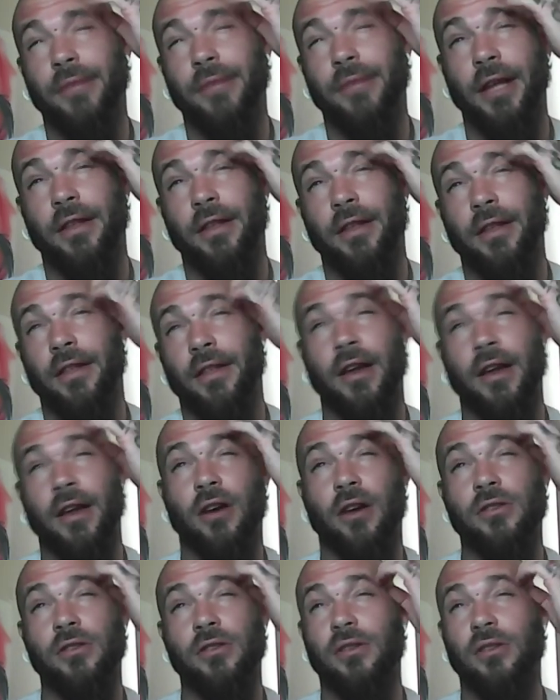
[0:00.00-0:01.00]
and then they
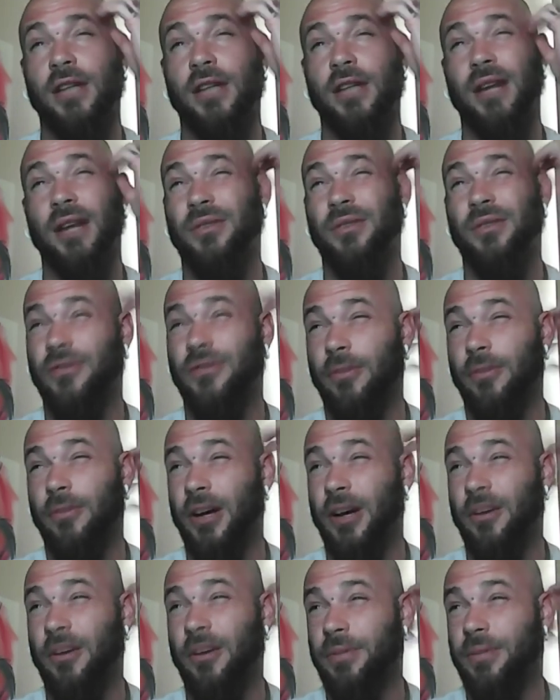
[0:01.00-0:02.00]
also said it was for my own